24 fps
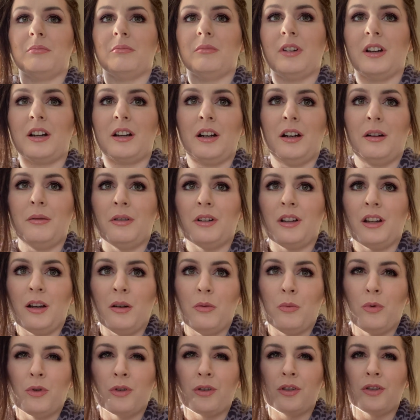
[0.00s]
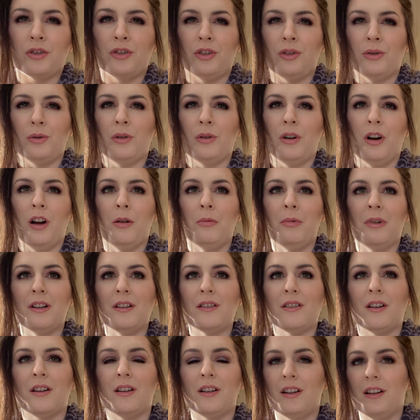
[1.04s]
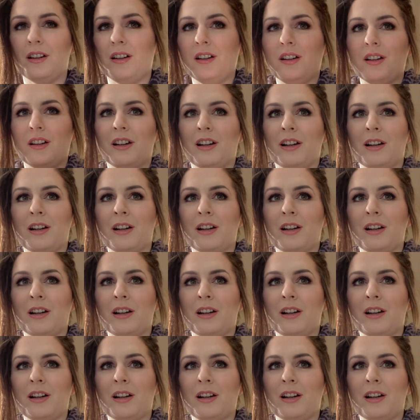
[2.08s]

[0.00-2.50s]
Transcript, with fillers: like, I would get one or two comments on it.